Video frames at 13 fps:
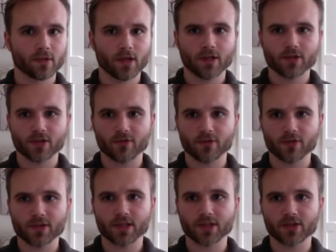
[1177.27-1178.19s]
So the first
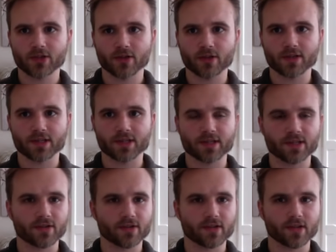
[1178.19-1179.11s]
thing that you'll notice is as
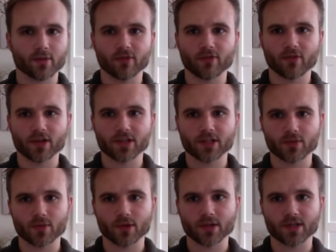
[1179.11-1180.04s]
soon as I refresh this,
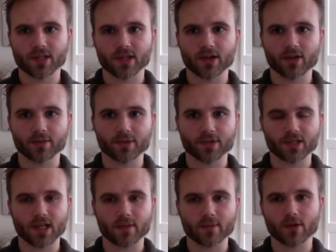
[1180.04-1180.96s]
we're going to see the Osmosis
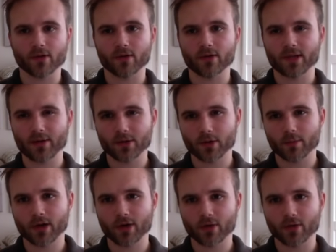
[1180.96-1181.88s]
Labs logo. That would look
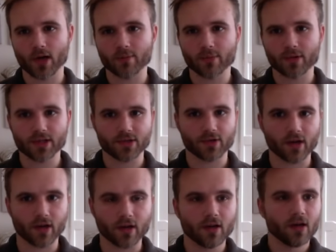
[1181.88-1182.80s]
better in white, but it's okay.